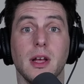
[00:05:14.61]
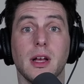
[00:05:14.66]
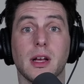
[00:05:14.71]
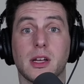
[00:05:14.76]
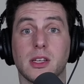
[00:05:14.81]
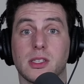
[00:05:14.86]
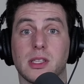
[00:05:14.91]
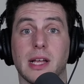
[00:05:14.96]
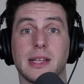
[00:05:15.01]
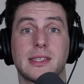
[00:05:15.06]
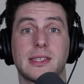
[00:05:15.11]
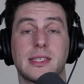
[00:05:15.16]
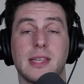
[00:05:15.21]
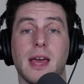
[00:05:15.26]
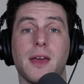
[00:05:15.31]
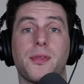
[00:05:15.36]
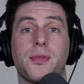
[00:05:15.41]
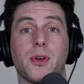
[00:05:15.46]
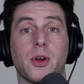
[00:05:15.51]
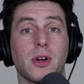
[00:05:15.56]
Because let's
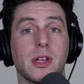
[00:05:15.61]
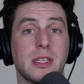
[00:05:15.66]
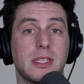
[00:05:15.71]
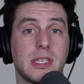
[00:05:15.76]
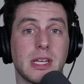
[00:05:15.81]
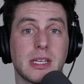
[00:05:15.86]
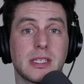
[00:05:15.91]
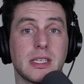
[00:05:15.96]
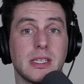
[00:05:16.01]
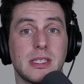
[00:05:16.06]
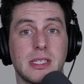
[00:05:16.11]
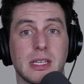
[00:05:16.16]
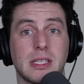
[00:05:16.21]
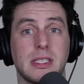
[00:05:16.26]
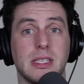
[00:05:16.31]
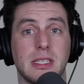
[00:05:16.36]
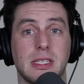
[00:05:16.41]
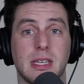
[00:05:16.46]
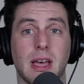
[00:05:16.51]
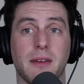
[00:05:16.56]
say 36 and
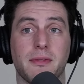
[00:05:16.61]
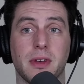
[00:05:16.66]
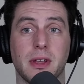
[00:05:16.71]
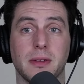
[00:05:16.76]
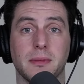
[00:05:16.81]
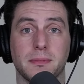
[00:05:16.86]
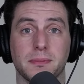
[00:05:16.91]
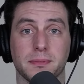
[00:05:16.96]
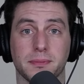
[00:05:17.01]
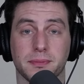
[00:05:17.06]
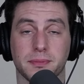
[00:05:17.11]
67,